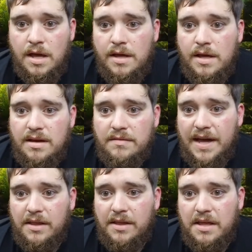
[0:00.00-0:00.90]
If a
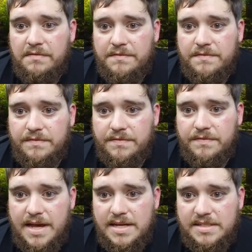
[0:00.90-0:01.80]

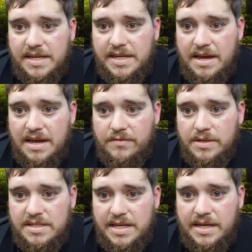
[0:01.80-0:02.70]
LFS gave
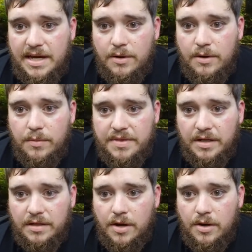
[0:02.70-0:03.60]
you a decal
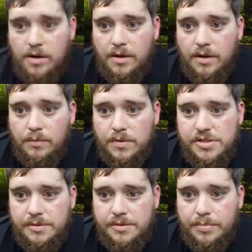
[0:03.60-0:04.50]
with their logo,
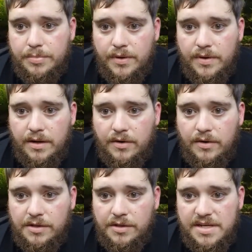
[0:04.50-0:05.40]
would you put it
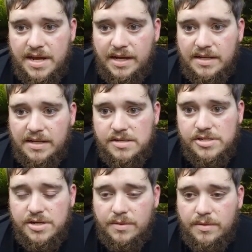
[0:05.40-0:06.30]
on your tank and
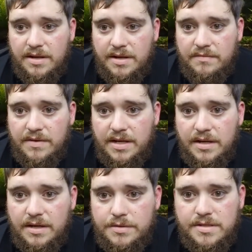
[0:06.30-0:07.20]
show it in
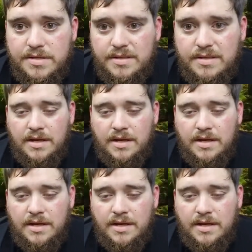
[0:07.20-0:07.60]
videos?